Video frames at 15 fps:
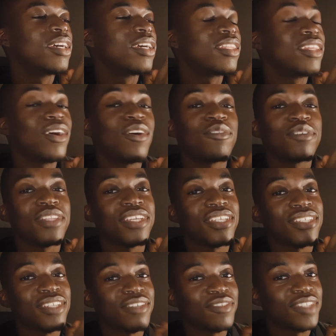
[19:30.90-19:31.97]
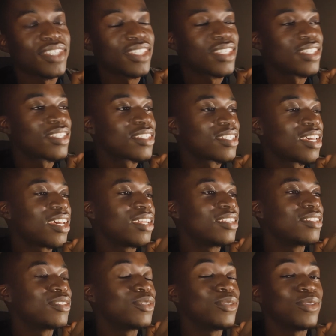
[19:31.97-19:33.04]
they offer their services
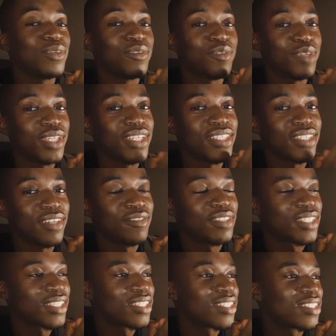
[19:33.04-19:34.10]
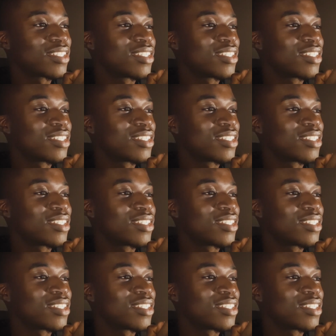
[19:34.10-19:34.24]
and you look for their services